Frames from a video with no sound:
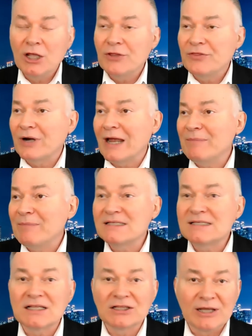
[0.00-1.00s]
There have been
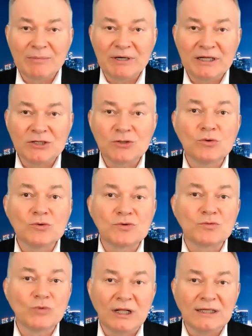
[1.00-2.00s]
celebrities whose
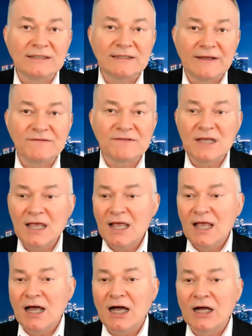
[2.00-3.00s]
relatives
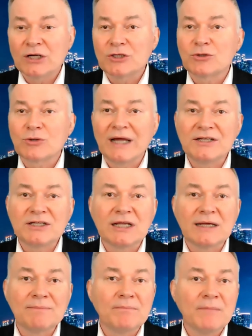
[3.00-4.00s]
uh, tried to
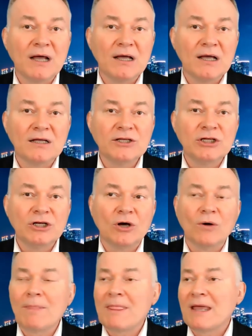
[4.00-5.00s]
get, uh, you
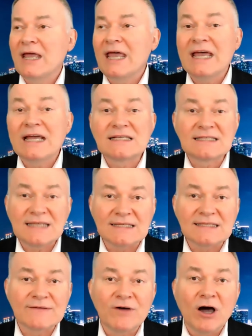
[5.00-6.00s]
know,
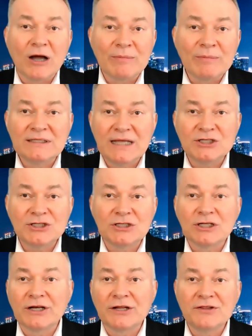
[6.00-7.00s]
excessive augmentation
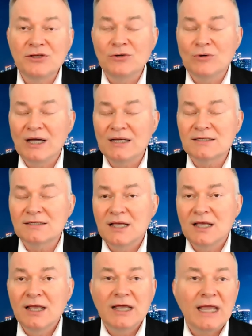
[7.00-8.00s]
done in the US,
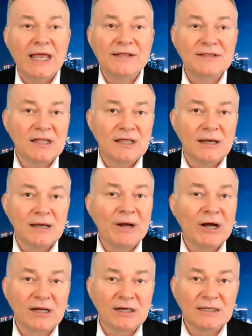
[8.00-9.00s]
and
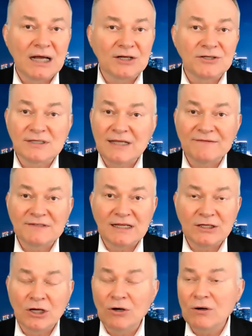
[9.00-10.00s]
American doctors have
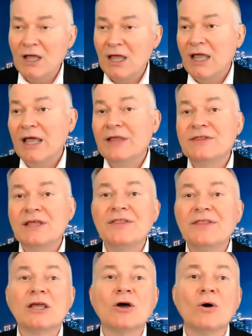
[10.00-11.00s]
said no. And then
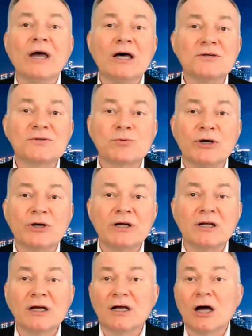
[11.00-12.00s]
they go
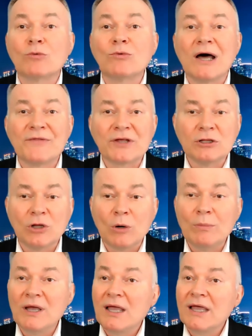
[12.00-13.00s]
elsewhere uh, around the
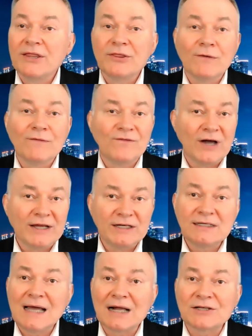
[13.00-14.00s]
globe. They'll find a
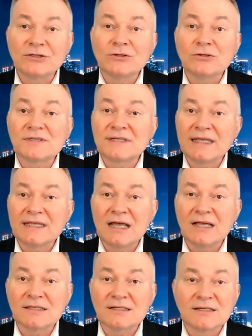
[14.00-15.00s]
doctor who'll say
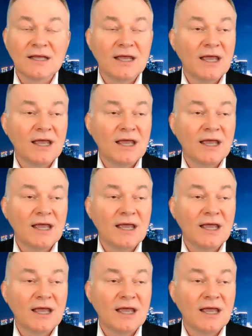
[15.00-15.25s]
yes.